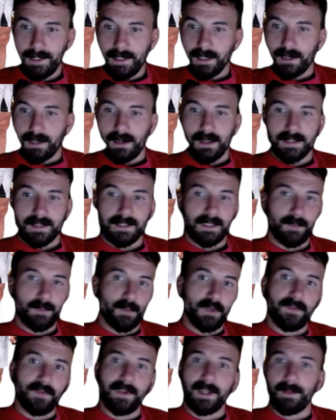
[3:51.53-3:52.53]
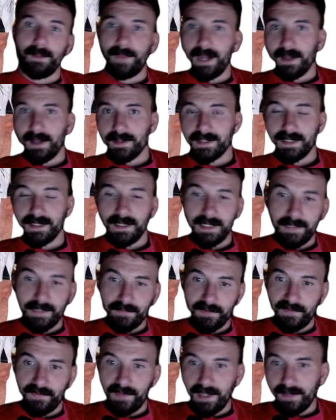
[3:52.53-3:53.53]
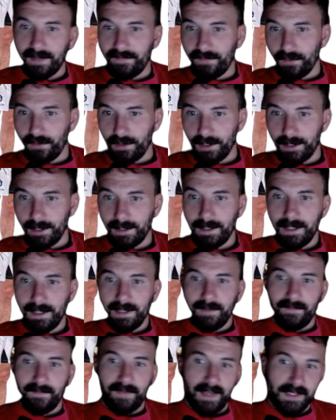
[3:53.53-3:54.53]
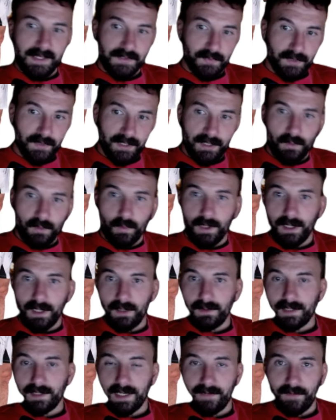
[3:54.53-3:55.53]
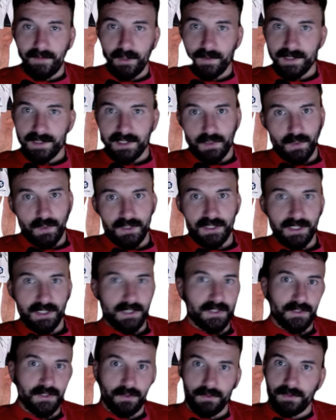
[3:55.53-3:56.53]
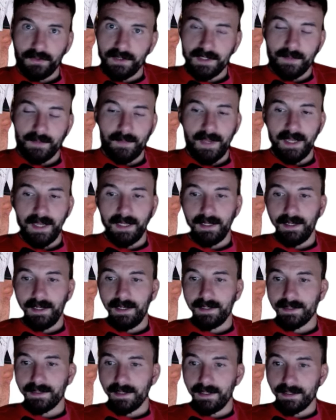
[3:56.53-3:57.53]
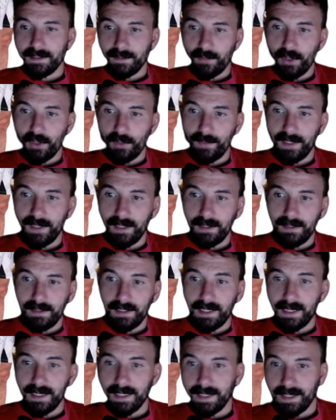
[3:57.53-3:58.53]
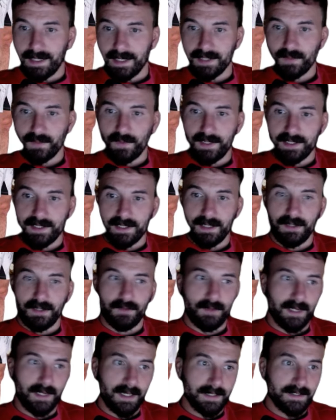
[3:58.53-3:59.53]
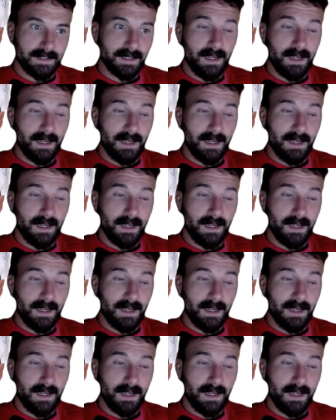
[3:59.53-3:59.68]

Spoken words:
constantly moving and bouncing, never flat-footed, feints really well, kind of always twitching his shoulders and making his opponent kind of guess what he's going to do next.